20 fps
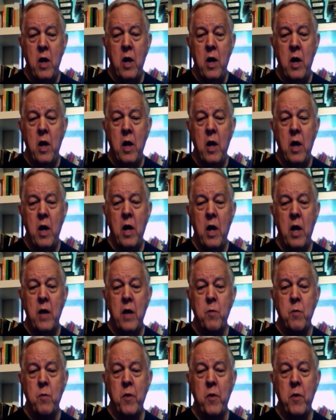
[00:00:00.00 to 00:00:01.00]
And
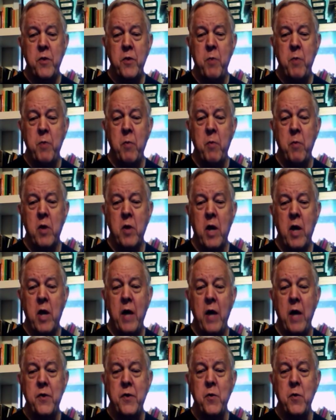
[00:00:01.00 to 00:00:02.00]
when those people
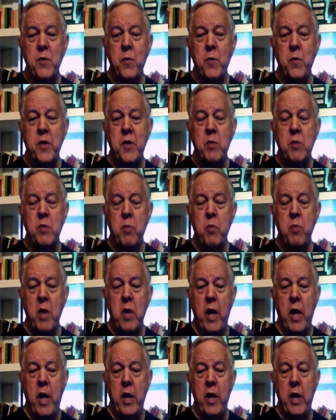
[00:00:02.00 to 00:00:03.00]
got to this
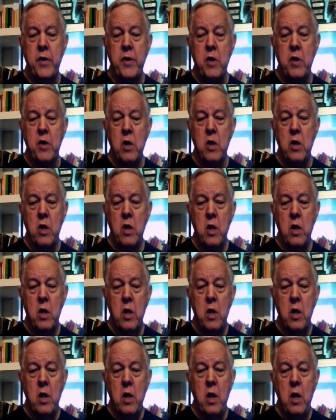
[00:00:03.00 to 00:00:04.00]
planet
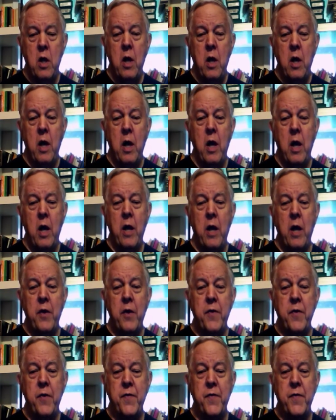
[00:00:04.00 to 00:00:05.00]
and
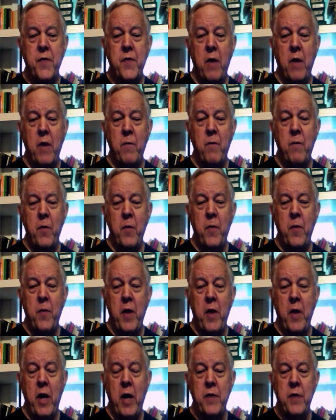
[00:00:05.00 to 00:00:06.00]
discover that they
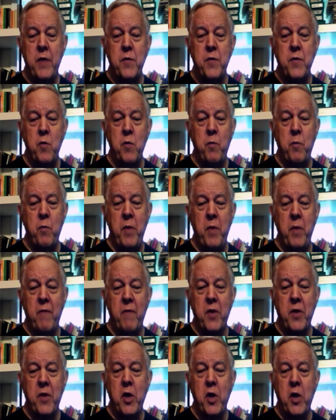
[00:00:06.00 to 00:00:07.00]
had to be able to
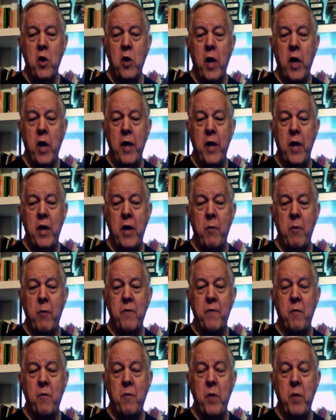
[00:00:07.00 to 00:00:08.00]
kill land animals
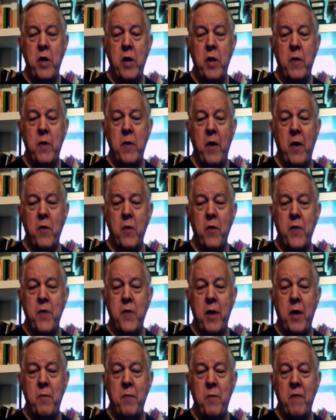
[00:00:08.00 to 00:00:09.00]
for meat, and they also had
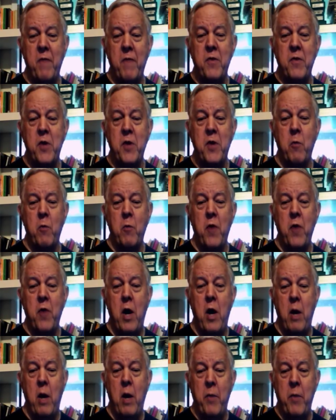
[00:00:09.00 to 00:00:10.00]
to be able to deal with
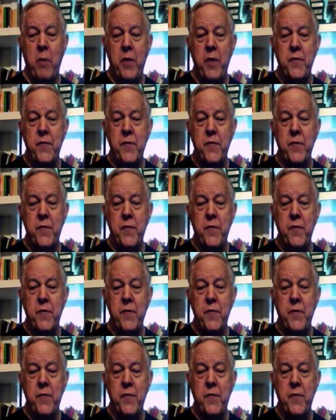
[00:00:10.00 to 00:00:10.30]
hominids,